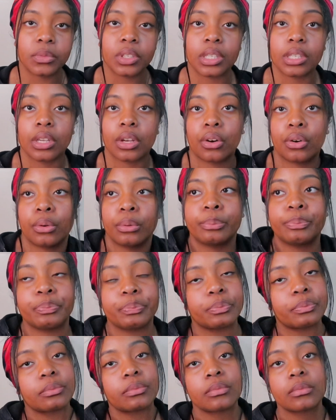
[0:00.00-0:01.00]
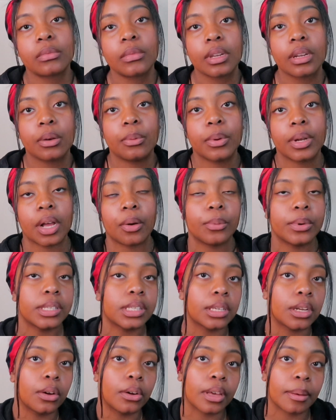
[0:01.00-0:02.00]
So when I went to
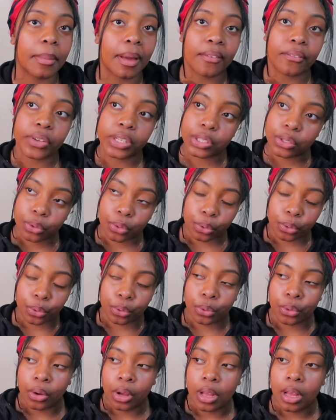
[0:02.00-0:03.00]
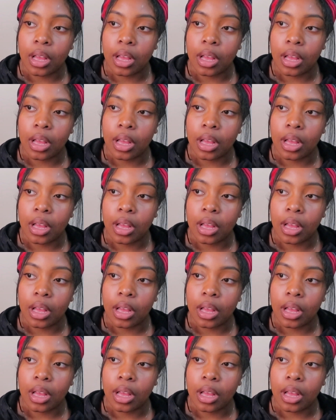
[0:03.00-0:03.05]
go get my physical,